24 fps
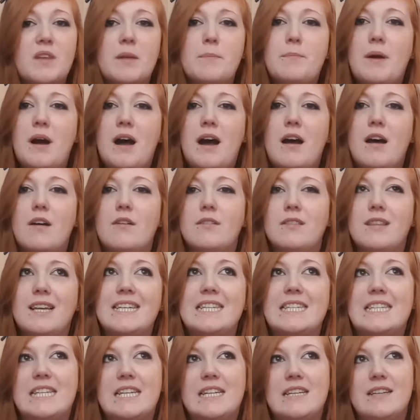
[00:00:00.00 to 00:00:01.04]
but I
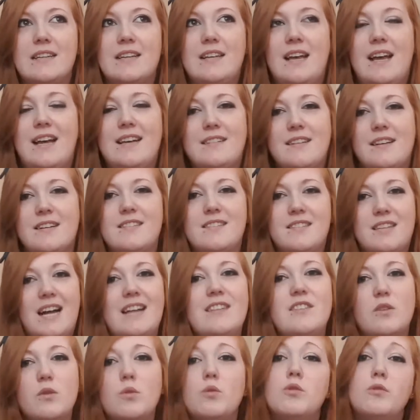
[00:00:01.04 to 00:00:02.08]
liked it as a
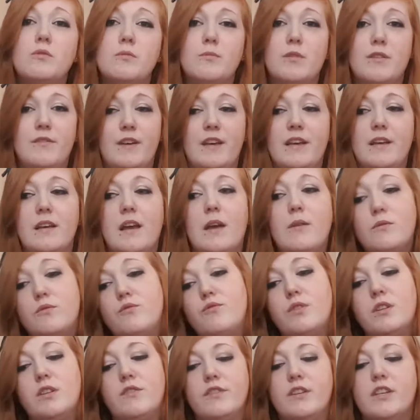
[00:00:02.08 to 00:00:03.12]
standalone movie. It was
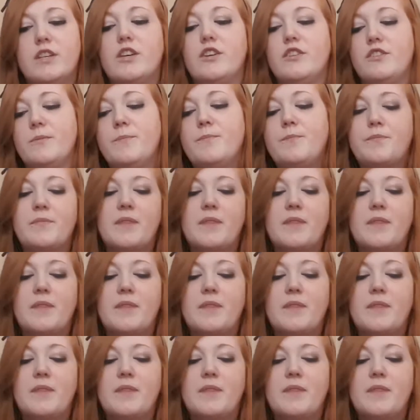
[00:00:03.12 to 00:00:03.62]
really good.